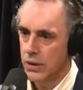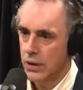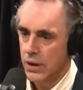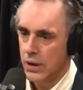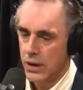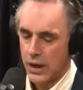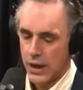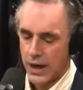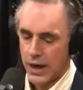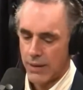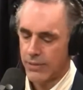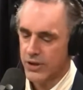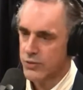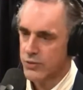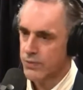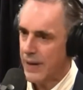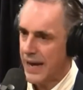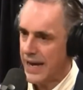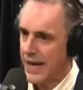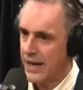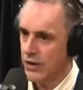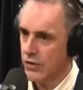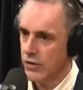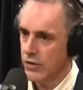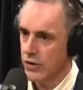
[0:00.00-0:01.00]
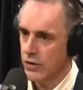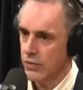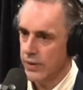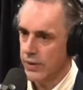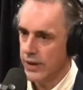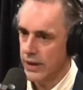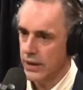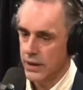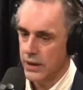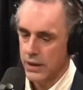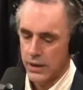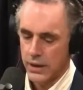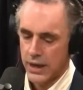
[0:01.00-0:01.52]
How much pain are you
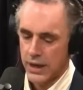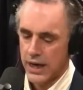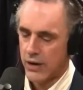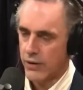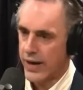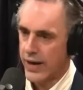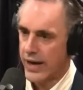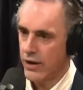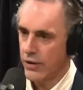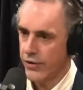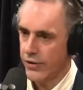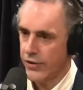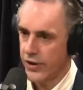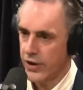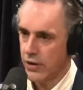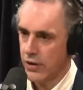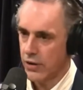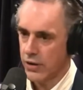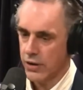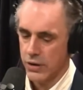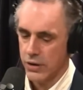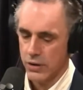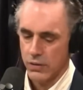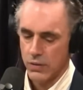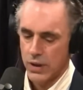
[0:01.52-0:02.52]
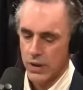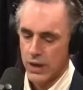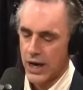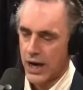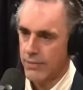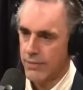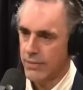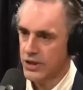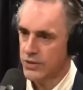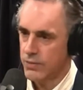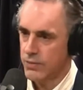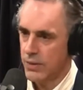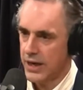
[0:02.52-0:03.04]
in? How healthy are you? How
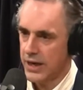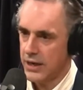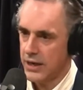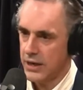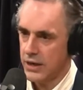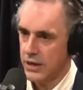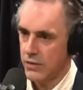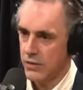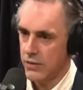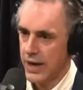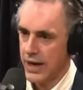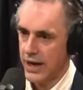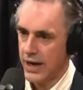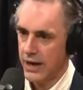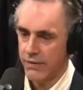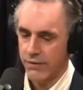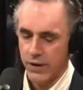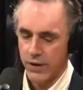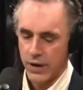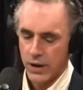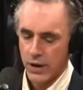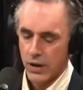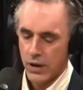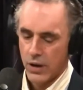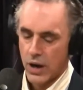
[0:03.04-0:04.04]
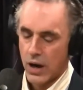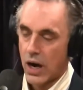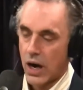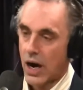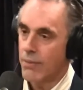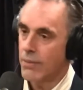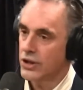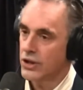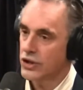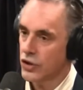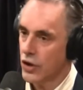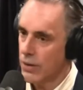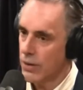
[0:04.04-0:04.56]
much money do you have? How
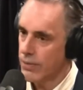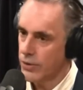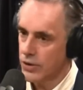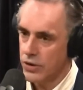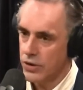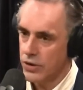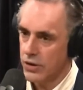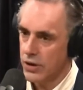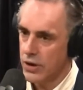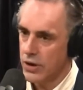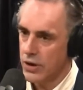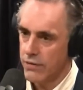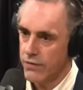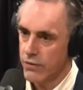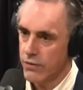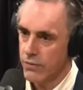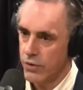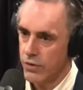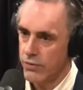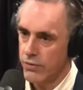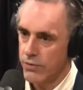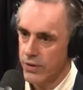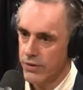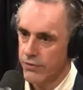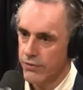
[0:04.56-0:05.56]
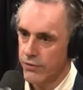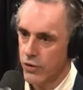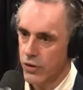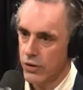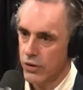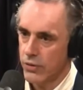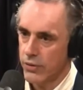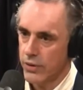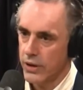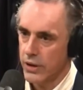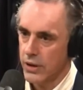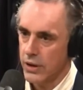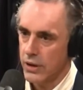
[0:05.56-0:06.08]
much opportunity for movement
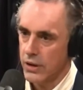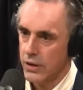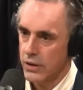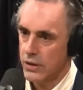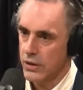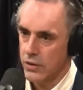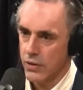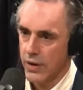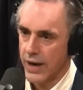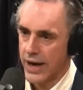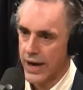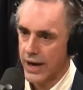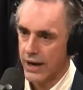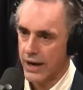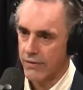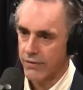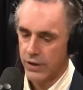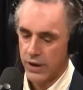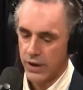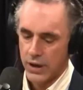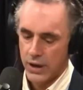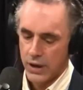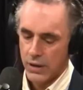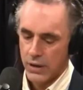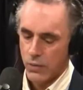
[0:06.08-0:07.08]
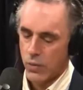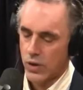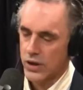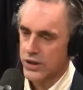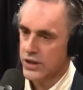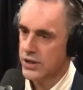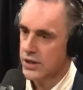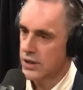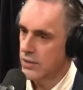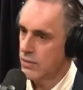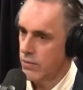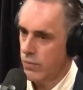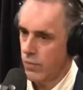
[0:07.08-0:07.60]
forward do you have?
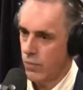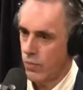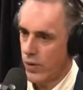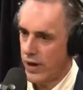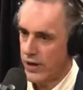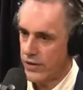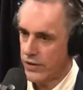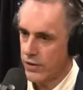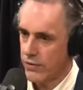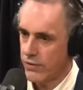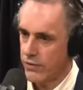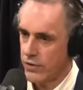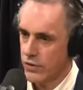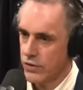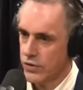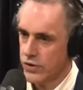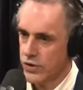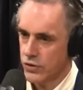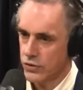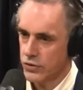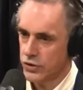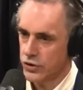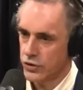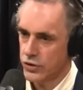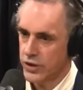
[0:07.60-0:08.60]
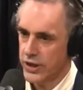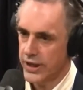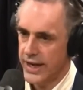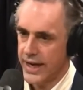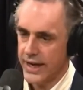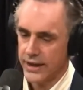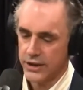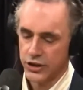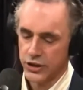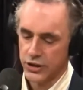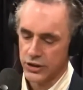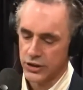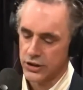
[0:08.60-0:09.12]
What's the width of your social
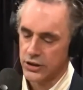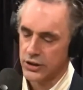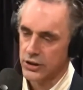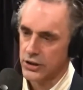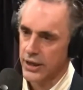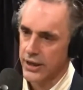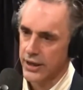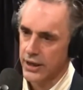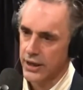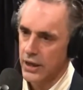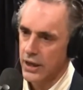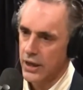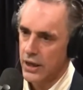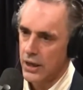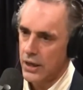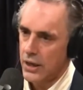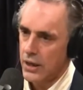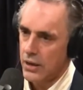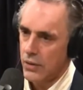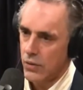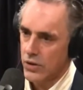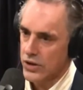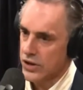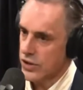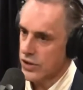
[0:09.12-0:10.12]
connections? Like, what's the